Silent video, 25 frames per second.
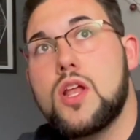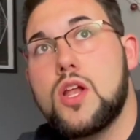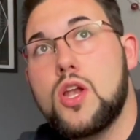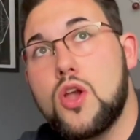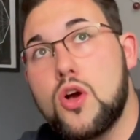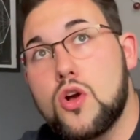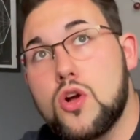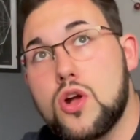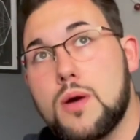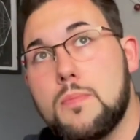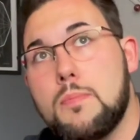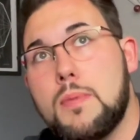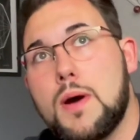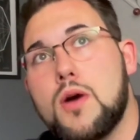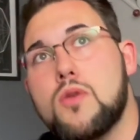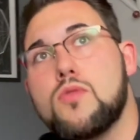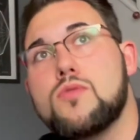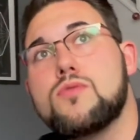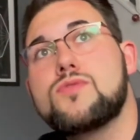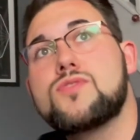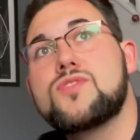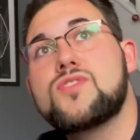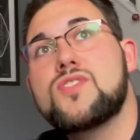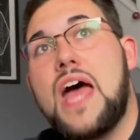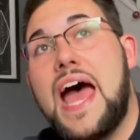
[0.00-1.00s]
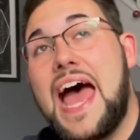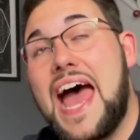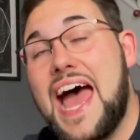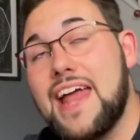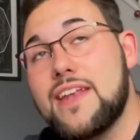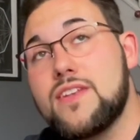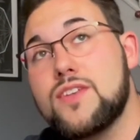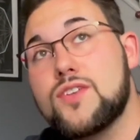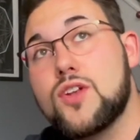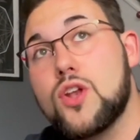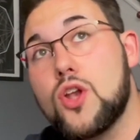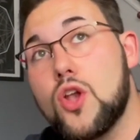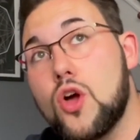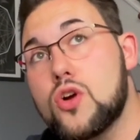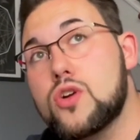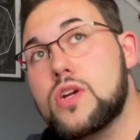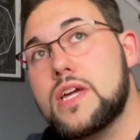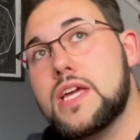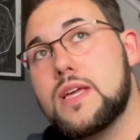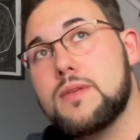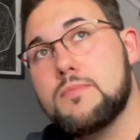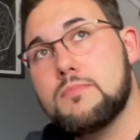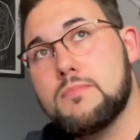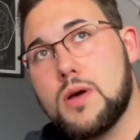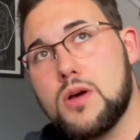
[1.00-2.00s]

longer bolts and locking